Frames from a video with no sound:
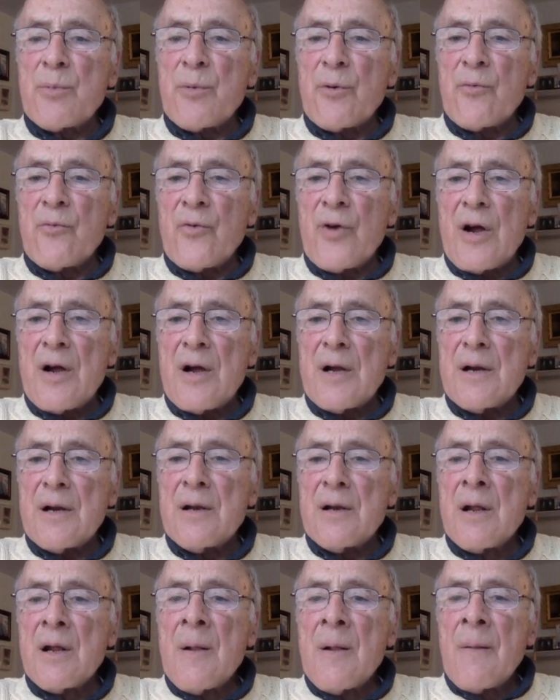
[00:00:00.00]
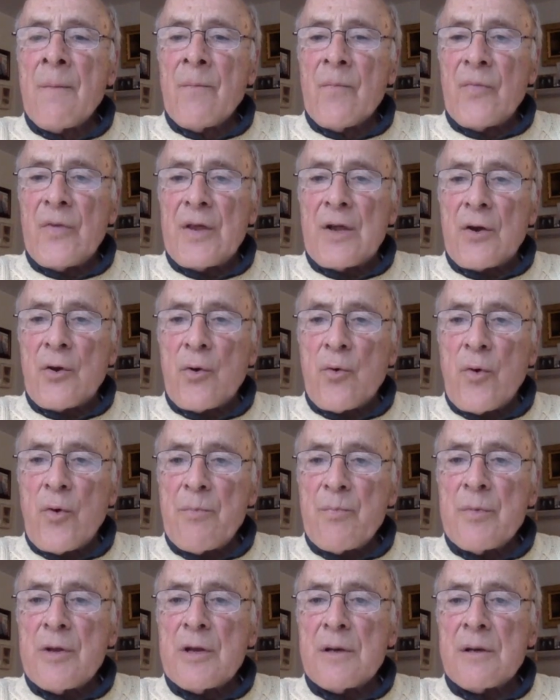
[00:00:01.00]
provide the
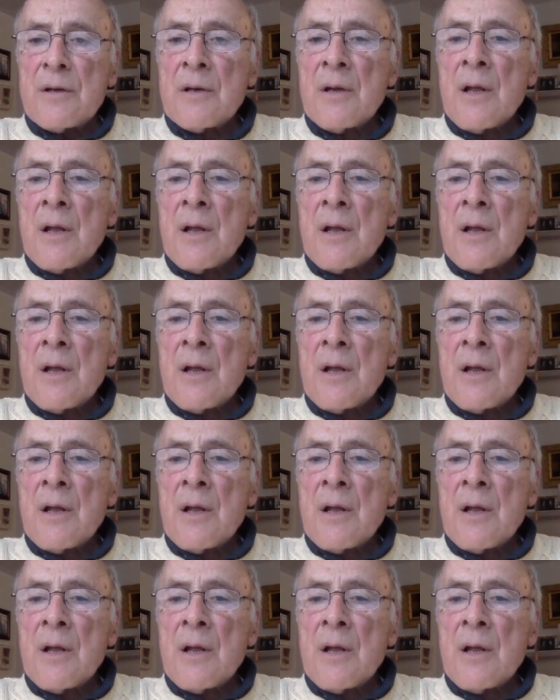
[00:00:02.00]
equipment,